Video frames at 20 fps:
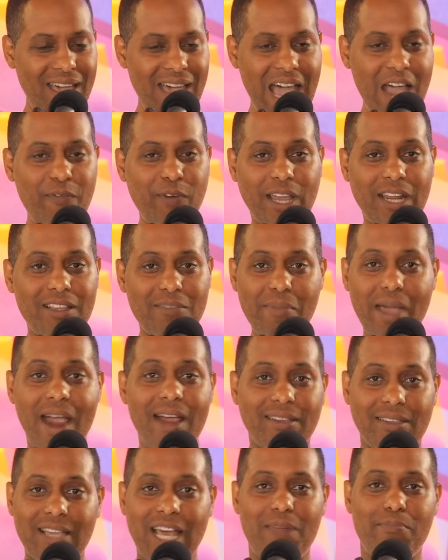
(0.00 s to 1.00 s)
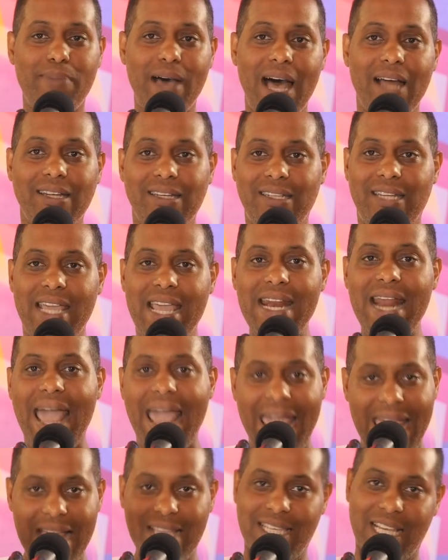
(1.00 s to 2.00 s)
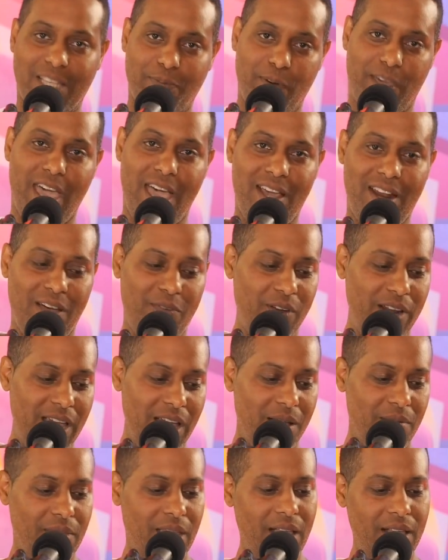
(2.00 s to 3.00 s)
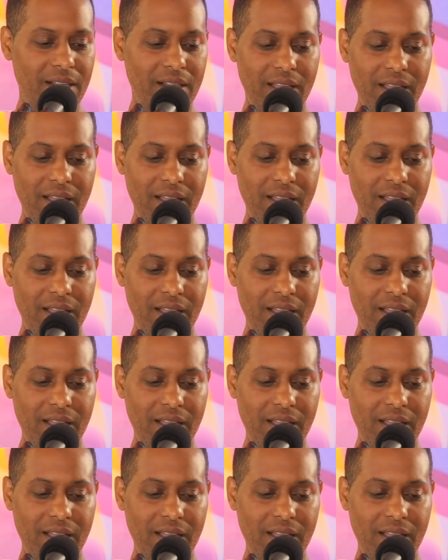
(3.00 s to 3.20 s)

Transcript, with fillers: African Americans got about ten A's at the beginning of him.